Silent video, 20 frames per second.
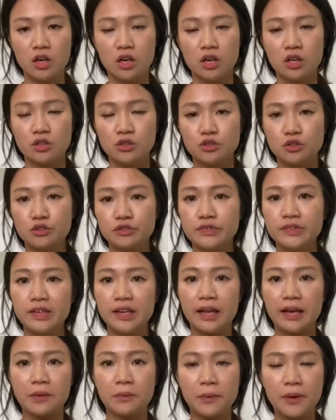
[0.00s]
Do you feel
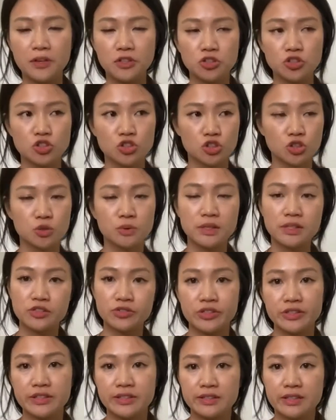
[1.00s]
like when you're doing
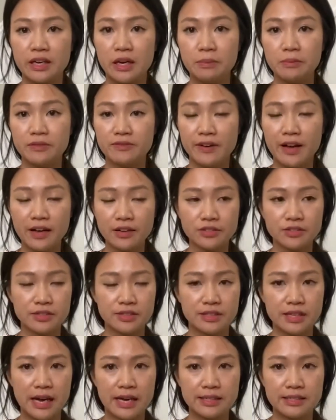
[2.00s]
certain type of
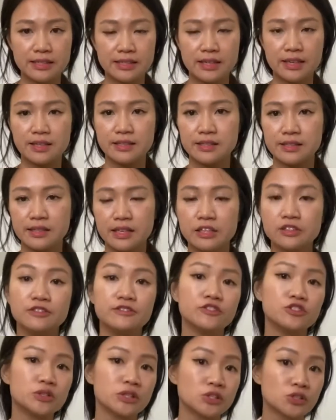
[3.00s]
exercises, let's say you're
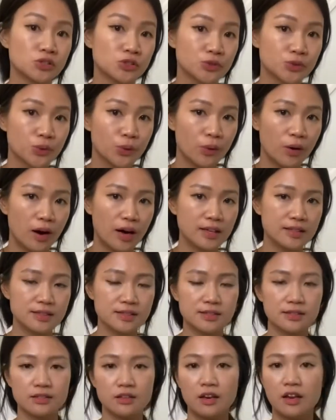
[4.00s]
doing squats,
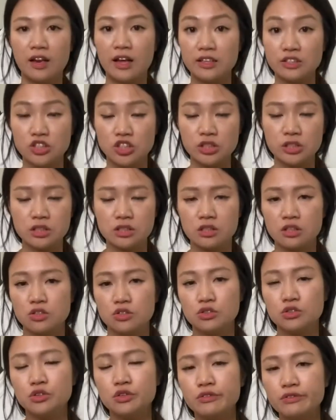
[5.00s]
lunges, do
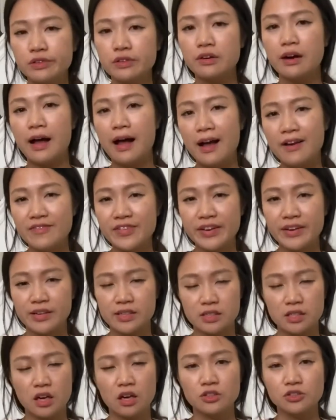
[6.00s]
you feel heaviness
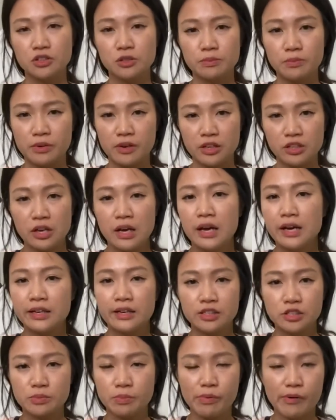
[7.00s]
on your there's
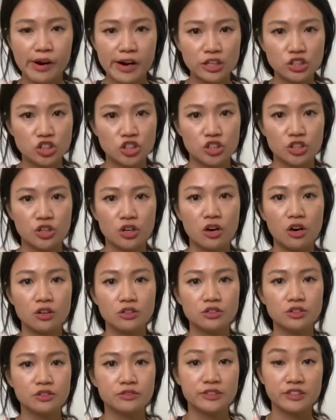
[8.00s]
pressure on
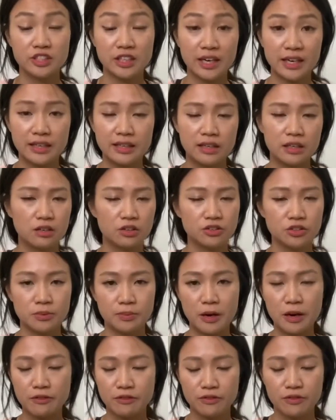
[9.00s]
your vagina, on your
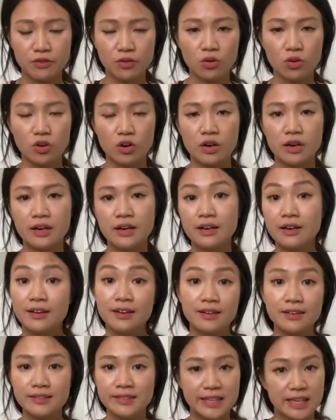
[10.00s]
pelvic floor?
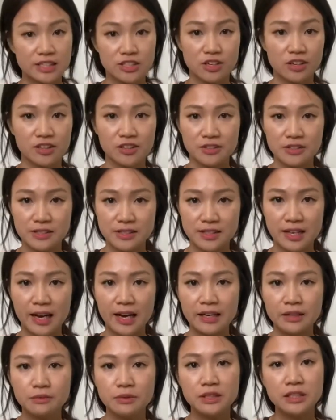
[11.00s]
And that's not a good sign.
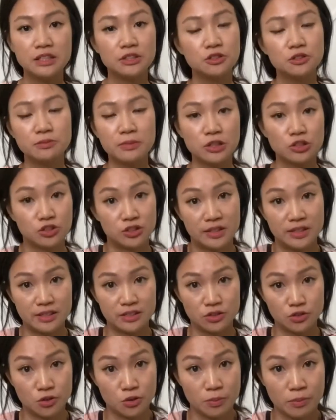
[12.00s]
We need to make sure there's
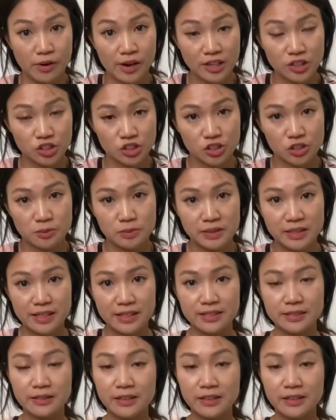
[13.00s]
no pressure, because